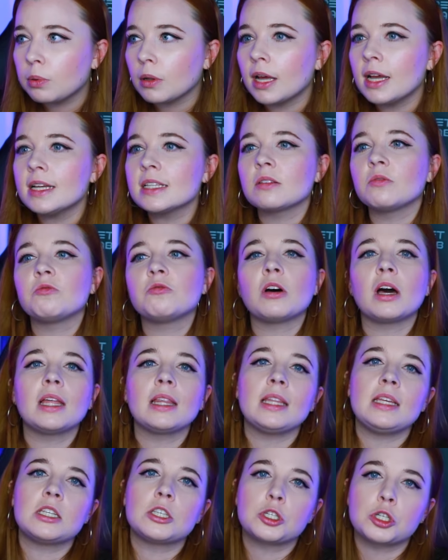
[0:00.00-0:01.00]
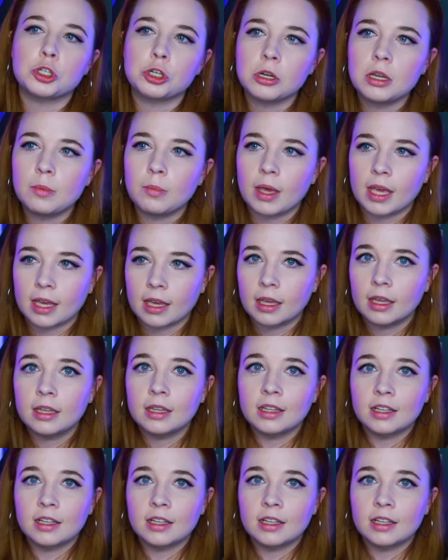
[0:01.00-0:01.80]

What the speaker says: players, and finally streaming,